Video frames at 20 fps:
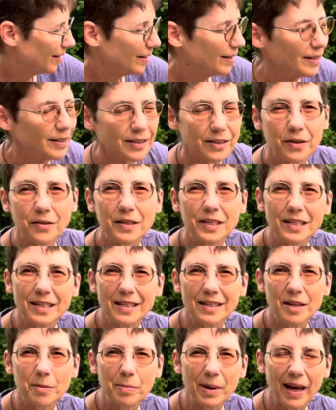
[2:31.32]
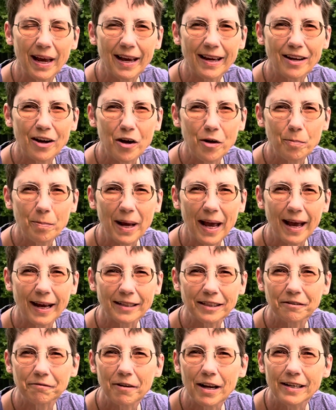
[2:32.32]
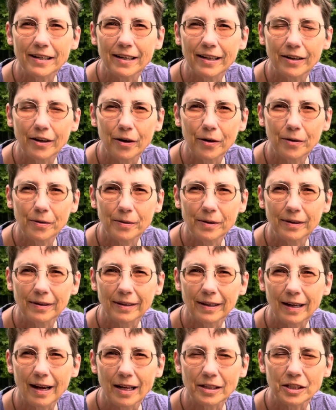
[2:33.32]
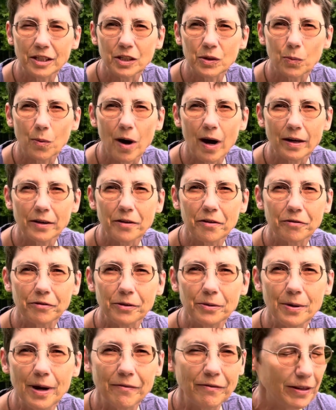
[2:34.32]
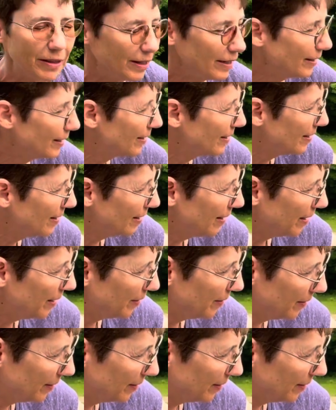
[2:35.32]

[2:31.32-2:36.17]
So this is the bag all packed and ready to go. I'll just walk you through everything that's in it.